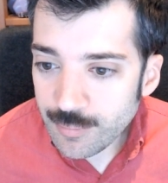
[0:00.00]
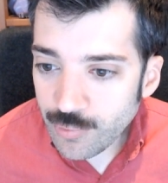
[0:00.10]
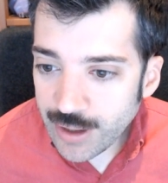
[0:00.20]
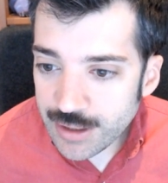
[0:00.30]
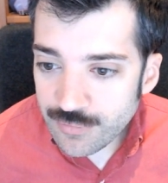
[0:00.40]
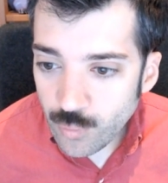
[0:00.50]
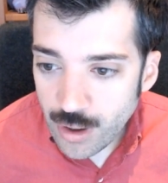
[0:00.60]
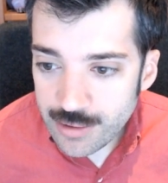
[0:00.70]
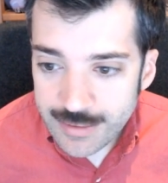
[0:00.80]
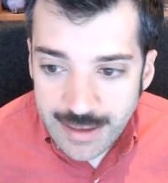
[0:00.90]
A brand of
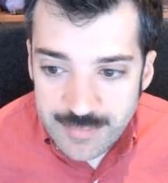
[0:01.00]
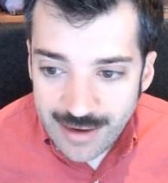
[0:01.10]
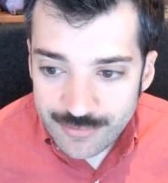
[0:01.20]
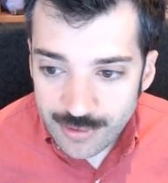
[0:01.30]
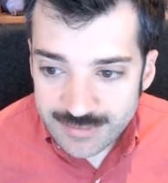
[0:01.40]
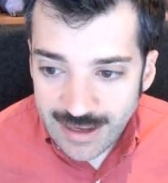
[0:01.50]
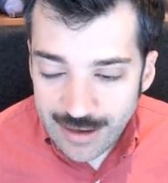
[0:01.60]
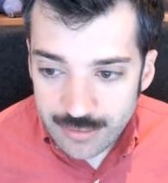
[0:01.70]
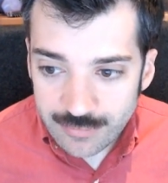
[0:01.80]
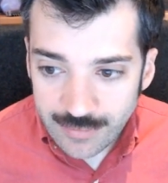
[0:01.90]
water named after a
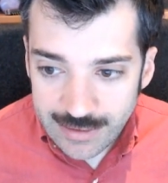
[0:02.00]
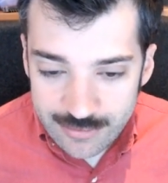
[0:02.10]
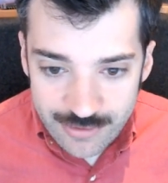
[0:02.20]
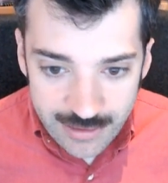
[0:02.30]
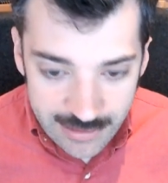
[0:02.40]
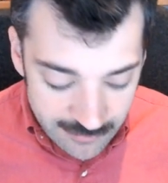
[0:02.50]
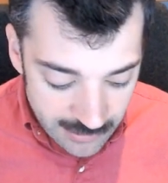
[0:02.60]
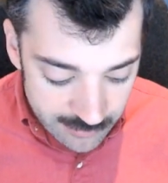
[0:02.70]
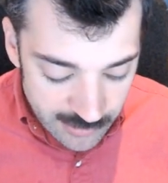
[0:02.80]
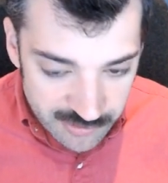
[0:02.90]
town on Lake
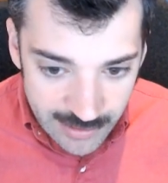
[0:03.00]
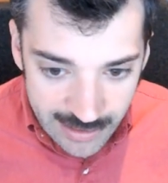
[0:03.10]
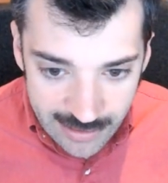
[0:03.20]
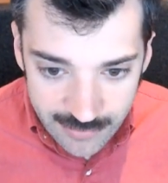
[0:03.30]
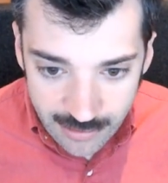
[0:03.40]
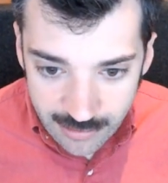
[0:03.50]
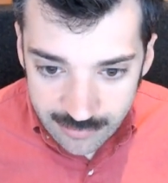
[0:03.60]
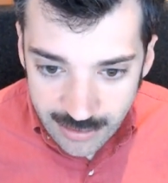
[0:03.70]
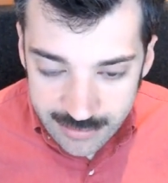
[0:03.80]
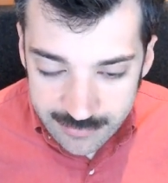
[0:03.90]
Geneva. It must be
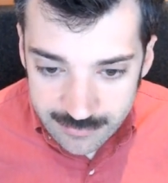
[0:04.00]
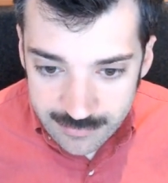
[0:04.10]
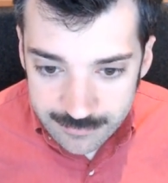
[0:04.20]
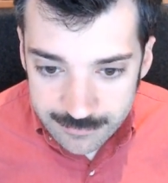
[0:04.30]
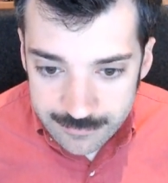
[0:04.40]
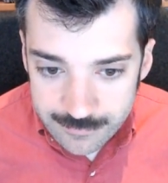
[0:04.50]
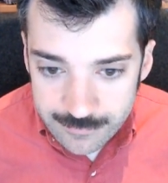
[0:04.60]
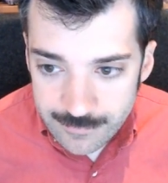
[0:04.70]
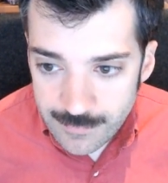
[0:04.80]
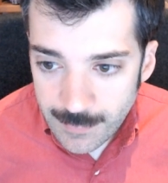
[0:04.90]
Evian, right?
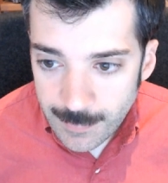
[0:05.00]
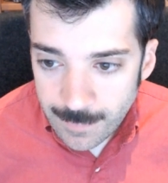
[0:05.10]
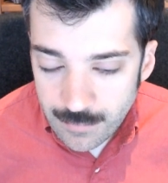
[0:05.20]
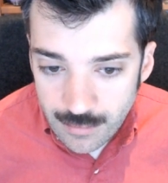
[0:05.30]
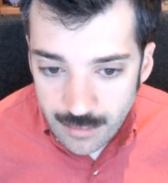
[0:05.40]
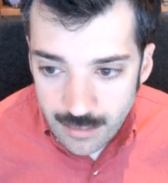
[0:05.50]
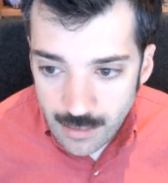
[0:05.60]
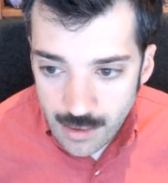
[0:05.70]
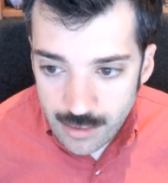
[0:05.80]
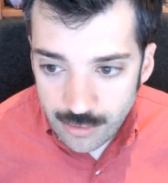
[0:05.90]
A
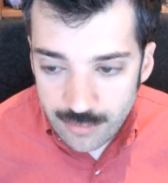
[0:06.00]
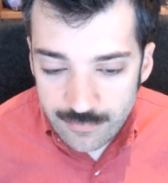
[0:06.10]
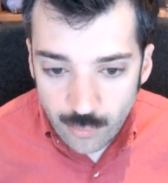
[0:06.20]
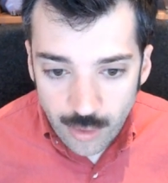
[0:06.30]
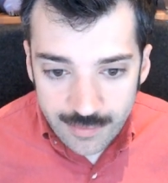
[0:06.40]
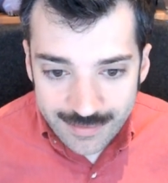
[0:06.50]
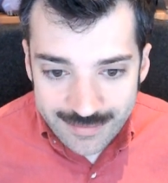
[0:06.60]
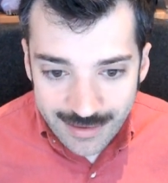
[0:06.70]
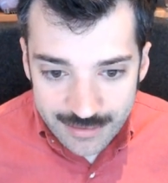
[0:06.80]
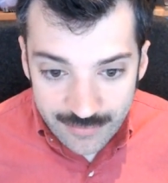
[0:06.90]
conger, for one.
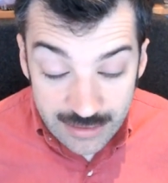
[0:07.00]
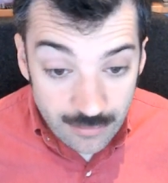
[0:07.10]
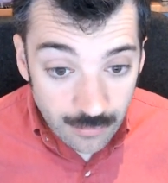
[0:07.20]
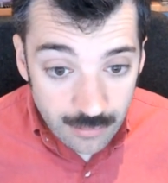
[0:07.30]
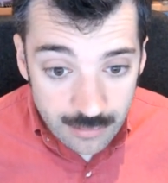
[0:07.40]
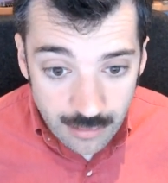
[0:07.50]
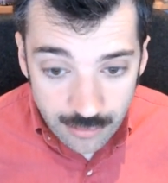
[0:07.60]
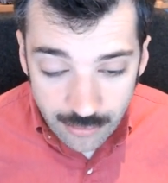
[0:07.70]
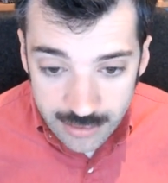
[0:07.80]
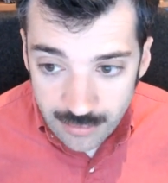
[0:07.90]
That's a kind of eel,
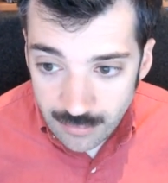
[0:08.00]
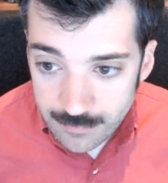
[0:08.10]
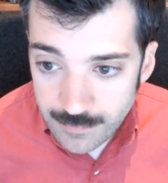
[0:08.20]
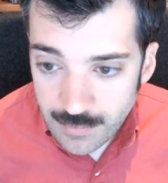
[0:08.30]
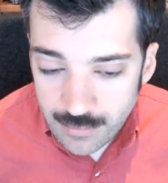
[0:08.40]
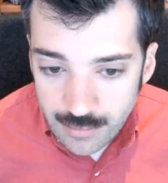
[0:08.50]
conger eel.